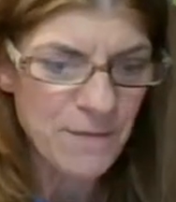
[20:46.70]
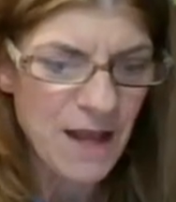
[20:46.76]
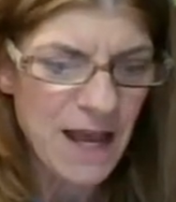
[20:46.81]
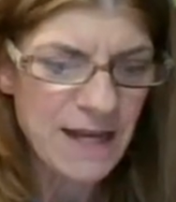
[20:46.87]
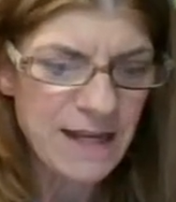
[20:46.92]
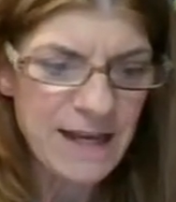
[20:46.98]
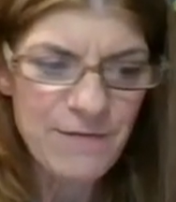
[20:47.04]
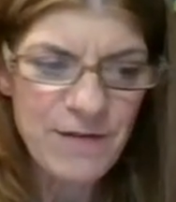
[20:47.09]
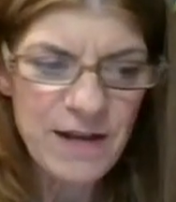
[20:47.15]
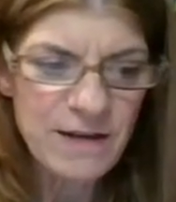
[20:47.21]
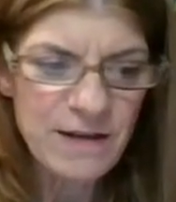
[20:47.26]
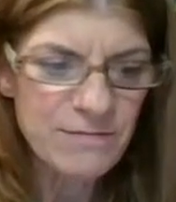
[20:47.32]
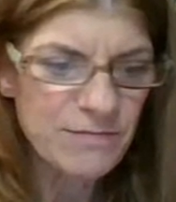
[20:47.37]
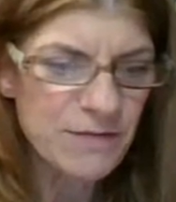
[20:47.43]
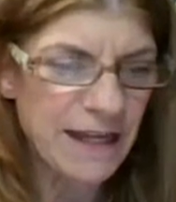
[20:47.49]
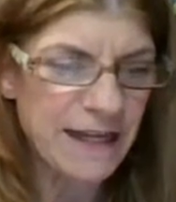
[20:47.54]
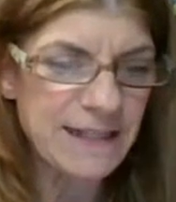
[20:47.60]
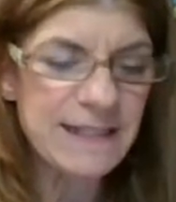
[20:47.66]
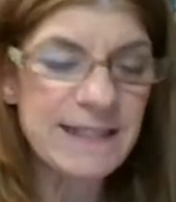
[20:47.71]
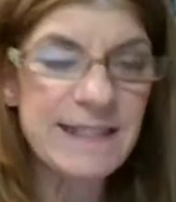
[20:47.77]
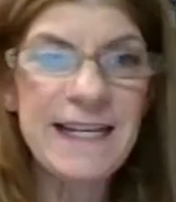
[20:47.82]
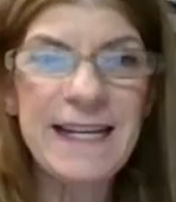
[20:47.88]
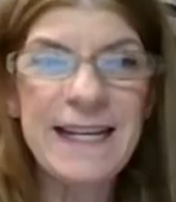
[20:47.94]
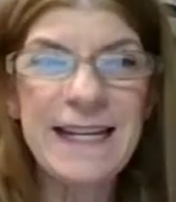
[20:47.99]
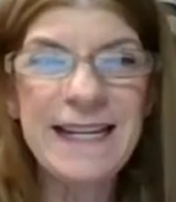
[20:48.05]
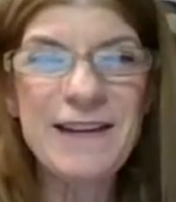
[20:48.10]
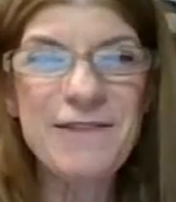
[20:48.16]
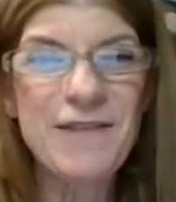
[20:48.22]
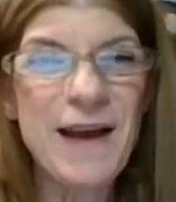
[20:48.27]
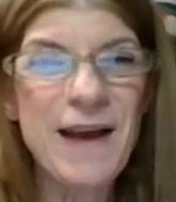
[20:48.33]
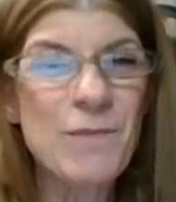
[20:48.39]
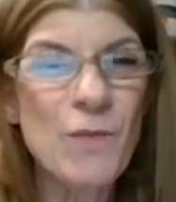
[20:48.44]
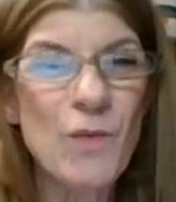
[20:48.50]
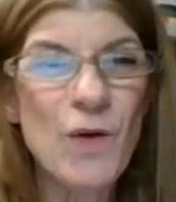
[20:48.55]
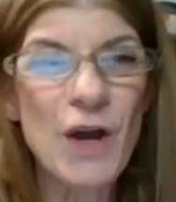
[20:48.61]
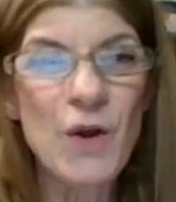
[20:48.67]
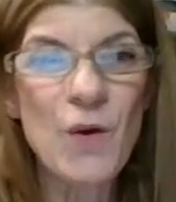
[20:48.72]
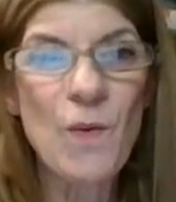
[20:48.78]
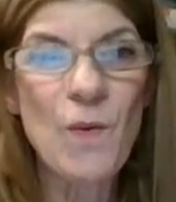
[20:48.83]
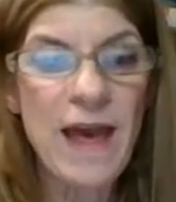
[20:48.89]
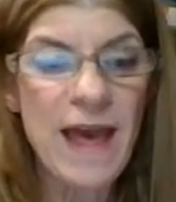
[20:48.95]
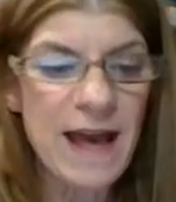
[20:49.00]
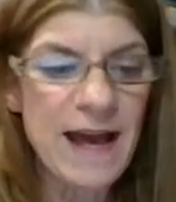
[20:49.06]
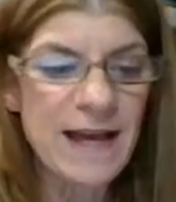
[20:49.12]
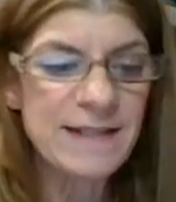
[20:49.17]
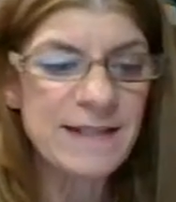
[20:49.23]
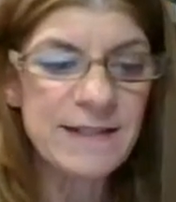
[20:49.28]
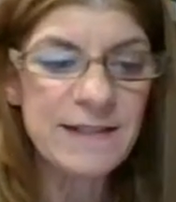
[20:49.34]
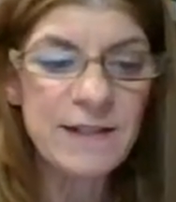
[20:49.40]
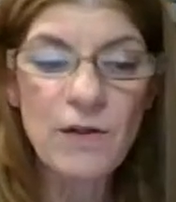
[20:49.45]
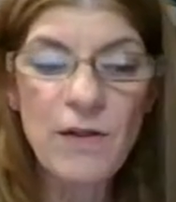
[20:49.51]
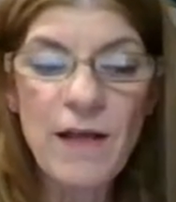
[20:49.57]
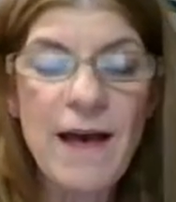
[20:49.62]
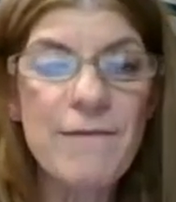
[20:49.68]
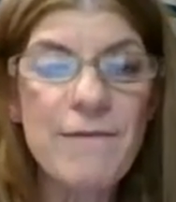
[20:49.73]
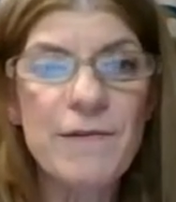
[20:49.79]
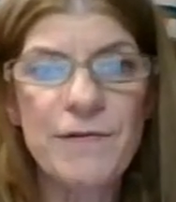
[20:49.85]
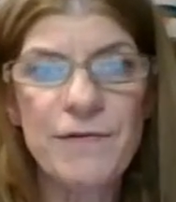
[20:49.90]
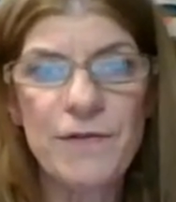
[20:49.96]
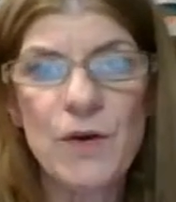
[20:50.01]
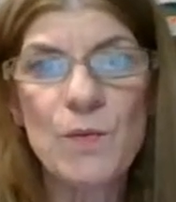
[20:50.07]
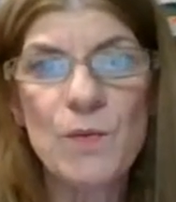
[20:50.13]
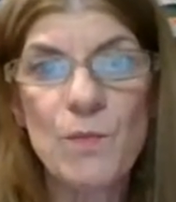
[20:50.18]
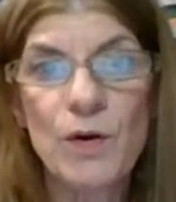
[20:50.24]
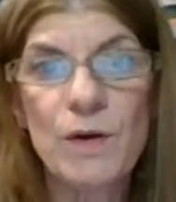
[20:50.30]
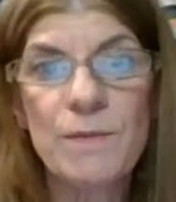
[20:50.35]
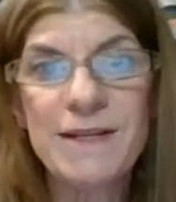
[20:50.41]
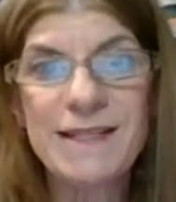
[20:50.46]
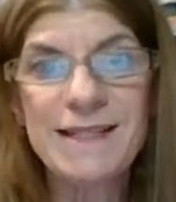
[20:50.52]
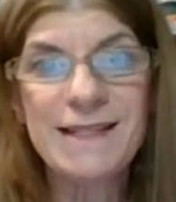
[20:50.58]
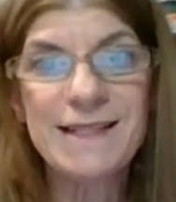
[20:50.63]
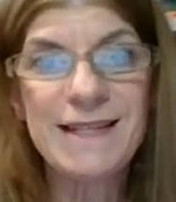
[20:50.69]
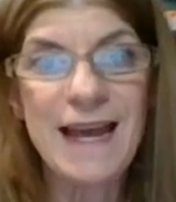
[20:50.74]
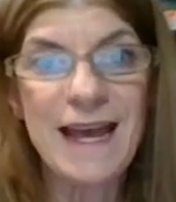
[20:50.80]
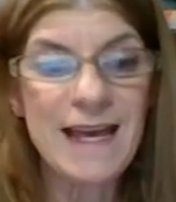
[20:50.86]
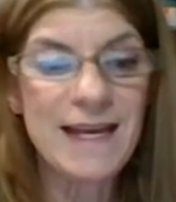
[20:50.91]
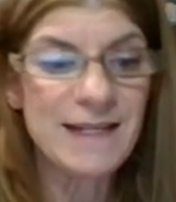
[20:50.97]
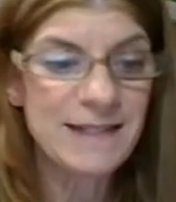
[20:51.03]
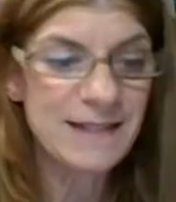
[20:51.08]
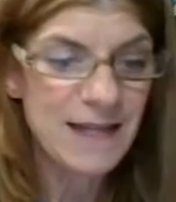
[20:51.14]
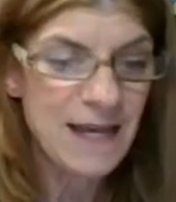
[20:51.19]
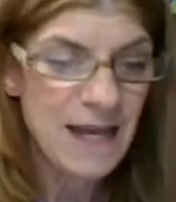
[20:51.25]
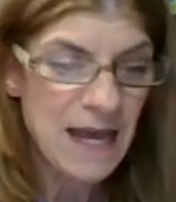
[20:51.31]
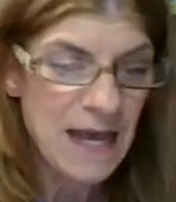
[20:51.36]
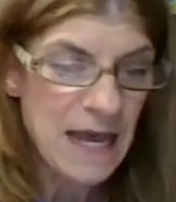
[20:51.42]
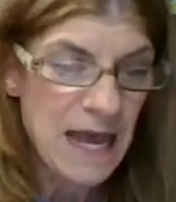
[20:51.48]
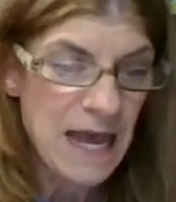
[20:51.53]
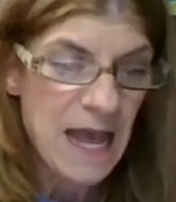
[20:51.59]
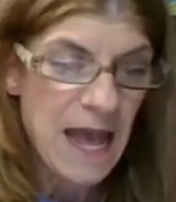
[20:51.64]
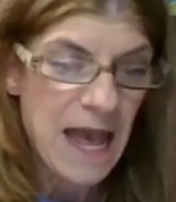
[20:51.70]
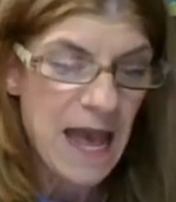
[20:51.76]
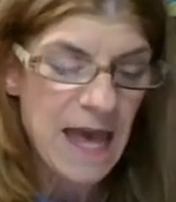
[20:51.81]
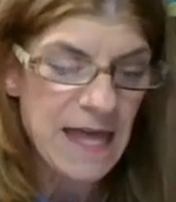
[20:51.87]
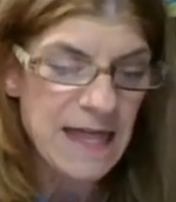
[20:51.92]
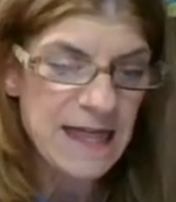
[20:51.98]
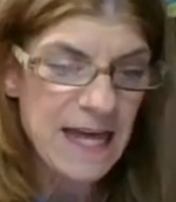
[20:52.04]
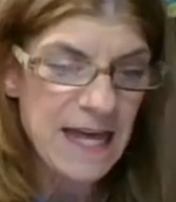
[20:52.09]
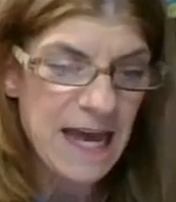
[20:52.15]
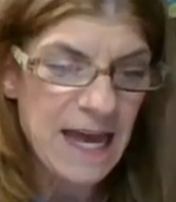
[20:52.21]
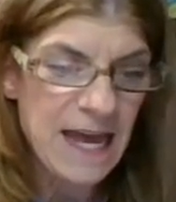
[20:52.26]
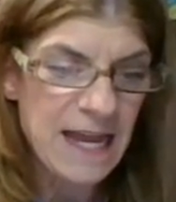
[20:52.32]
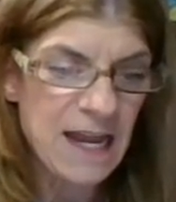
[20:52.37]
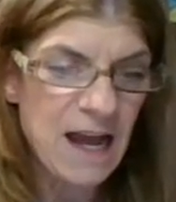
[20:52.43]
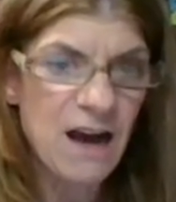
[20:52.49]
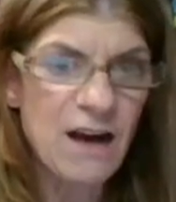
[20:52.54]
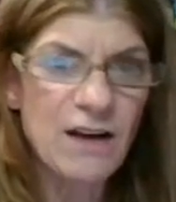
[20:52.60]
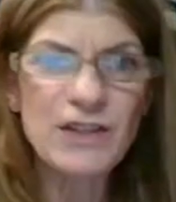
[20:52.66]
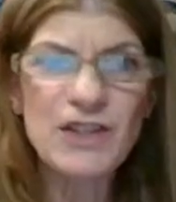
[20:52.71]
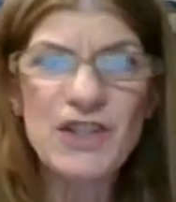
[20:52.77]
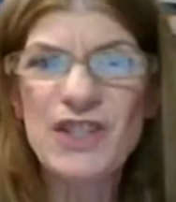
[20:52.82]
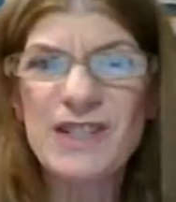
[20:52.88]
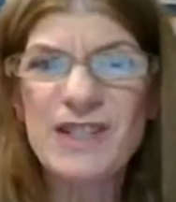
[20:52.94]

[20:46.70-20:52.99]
and even like seeing if I'm one away. I still have a few more mistakes. And then I'm